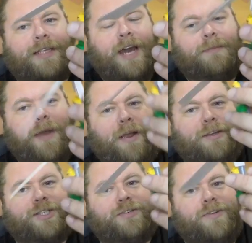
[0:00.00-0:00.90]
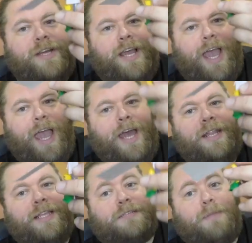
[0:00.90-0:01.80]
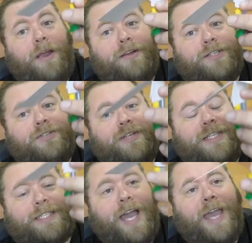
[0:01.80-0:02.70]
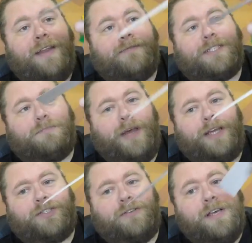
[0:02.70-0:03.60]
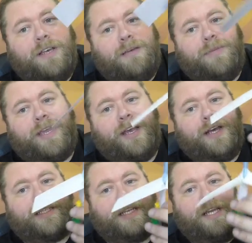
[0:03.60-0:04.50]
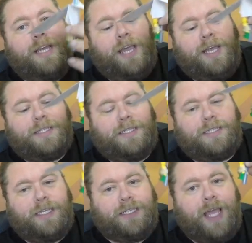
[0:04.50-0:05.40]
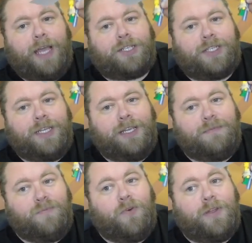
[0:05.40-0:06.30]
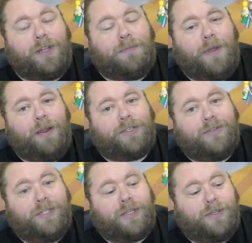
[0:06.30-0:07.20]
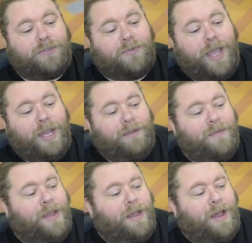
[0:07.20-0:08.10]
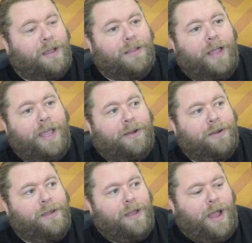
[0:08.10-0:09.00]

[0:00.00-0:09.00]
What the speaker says: got a parachute. And this parachute is kind of special because it is actually more than a parachute. It's also kind of a glider.